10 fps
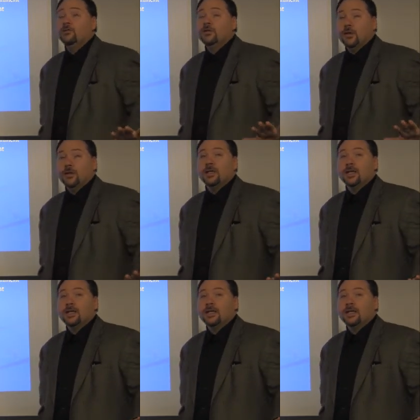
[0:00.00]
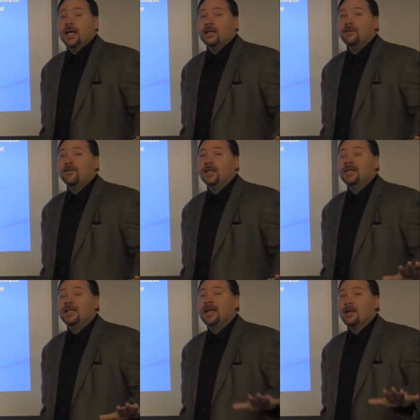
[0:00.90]
certain that if they
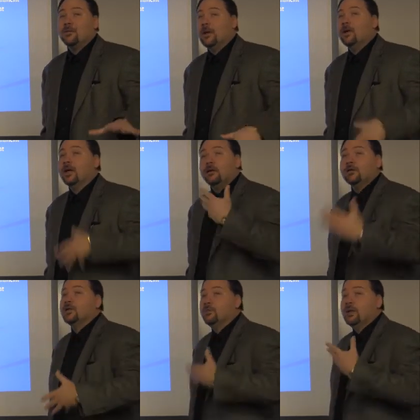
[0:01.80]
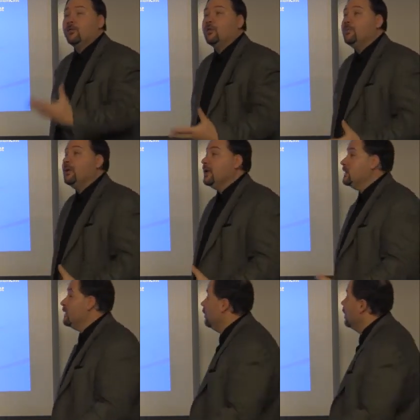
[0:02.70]
did that in America, it would just be a
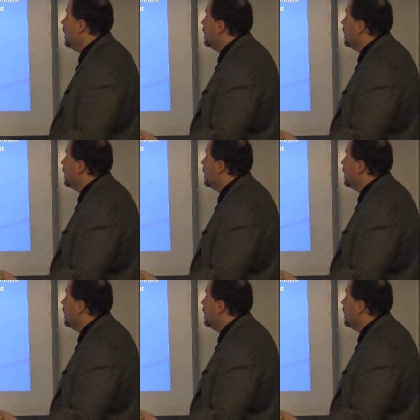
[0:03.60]
repeat. So